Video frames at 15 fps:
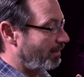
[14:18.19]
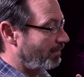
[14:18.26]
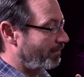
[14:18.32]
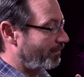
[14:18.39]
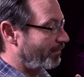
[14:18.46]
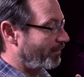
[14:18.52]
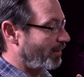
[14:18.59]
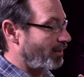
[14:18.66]

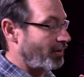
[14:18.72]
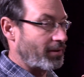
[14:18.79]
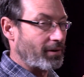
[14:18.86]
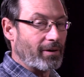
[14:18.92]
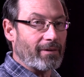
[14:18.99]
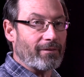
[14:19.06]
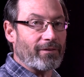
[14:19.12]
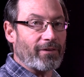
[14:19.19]

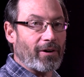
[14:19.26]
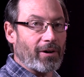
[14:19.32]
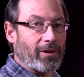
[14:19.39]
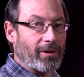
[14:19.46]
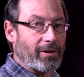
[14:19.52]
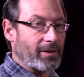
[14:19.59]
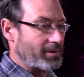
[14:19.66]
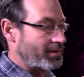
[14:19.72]
farther and
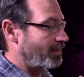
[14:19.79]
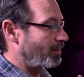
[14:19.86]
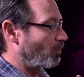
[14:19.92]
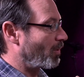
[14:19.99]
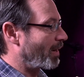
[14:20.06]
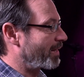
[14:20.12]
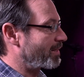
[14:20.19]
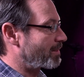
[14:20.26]
farther into the
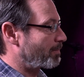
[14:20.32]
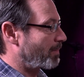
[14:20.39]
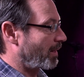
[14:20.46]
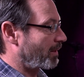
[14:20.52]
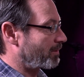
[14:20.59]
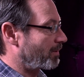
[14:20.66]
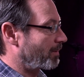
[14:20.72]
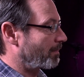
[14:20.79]
white
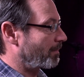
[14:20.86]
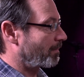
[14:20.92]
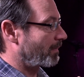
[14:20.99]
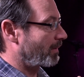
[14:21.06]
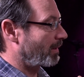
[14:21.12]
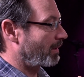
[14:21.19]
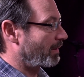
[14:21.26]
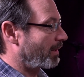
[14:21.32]
spectrum.
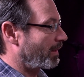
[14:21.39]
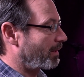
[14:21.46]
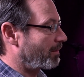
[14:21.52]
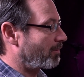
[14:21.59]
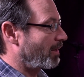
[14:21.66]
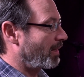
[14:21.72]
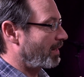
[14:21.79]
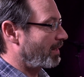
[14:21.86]
And
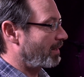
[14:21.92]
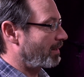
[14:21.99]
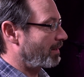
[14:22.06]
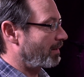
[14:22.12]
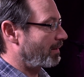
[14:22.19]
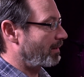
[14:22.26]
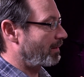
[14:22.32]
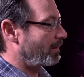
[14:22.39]
like right
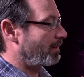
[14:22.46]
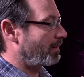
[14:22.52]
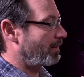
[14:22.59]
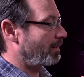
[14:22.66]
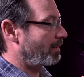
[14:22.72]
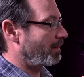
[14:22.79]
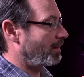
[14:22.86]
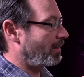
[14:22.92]

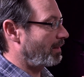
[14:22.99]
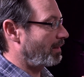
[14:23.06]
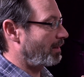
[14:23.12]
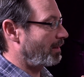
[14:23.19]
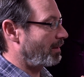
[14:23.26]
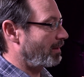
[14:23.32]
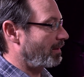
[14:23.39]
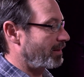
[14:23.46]

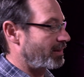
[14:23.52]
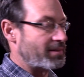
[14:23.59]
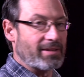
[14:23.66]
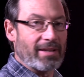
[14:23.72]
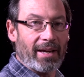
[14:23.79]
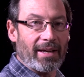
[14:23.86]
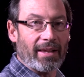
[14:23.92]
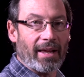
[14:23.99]
here is
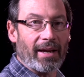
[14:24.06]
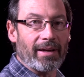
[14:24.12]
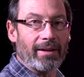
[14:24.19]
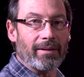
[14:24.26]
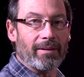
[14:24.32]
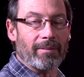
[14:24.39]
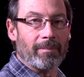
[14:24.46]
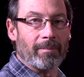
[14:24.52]

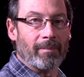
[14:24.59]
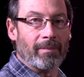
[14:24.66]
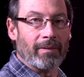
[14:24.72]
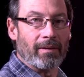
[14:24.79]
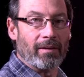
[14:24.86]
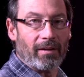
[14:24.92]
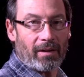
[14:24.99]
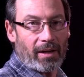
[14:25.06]
daylight
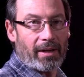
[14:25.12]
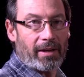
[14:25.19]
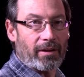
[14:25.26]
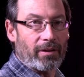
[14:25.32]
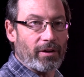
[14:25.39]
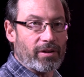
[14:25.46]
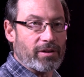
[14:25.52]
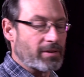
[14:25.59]
and
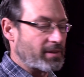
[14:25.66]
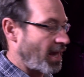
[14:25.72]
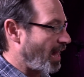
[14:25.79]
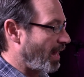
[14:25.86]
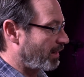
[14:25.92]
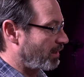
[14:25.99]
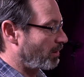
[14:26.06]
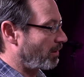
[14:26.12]
it looks
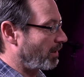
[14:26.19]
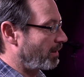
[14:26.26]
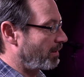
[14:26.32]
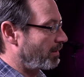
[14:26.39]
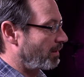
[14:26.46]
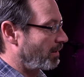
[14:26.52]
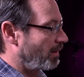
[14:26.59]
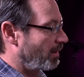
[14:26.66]

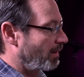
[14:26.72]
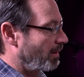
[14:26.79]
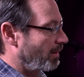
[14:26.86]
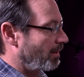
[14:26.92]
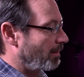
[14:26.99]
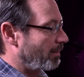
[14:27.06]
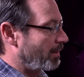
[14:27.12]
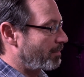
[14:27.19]
accurate.
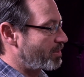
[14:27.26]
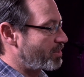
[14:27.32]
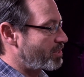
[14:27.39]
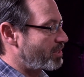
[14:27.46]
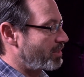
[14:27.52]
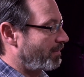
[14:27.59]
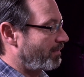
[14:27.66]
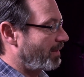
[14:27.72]
But I'm gonna
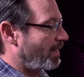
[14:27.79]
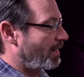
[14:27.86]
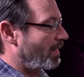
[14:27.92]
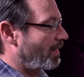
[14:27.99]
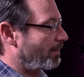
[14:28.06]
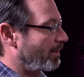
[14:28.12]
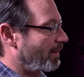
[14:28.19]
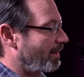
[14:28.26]
shift that
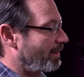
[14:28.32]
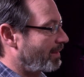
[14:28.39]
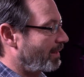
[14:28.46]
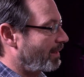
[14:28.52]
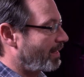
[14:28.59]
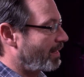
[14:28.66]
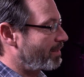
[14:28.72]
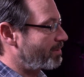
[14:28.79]
up, and I
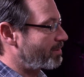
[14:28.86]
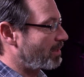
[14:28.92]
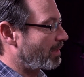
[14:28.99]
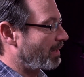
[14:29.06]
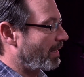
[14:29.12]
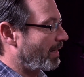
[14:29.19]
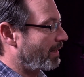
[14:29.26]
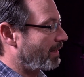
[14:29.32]
think I usually
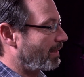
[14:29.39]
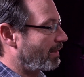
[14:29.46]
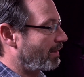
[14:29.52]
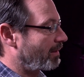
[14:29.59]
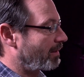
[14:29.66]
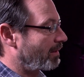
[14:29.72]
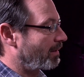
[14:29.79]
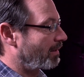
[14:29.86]
like
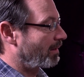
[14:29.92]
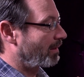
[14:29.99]
it